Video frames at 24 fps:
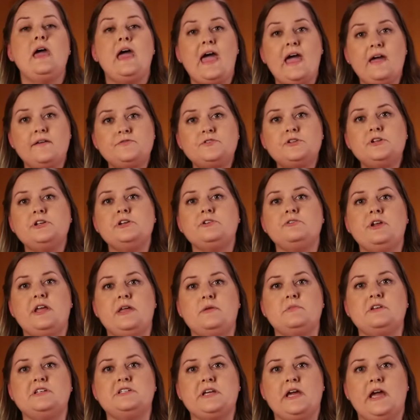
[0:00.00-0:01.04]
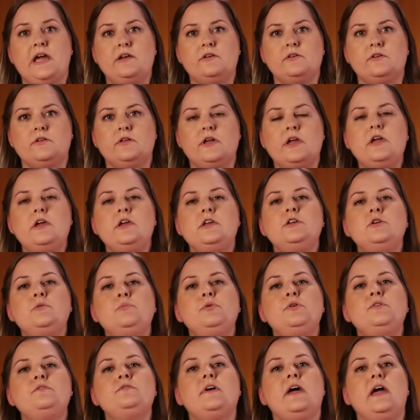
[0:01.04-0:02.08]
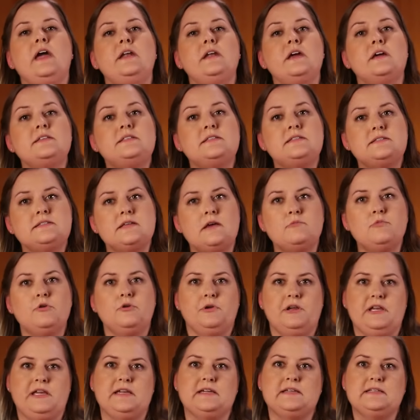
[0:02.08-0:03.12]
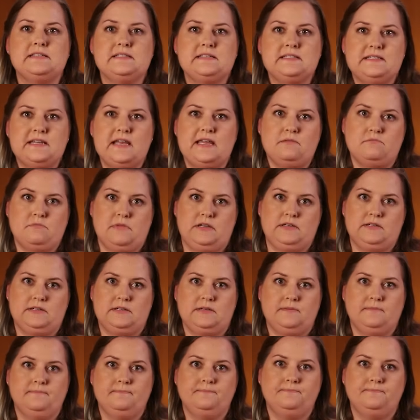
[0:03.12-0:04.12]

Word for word: After your name and title, you'll provide a summary statement.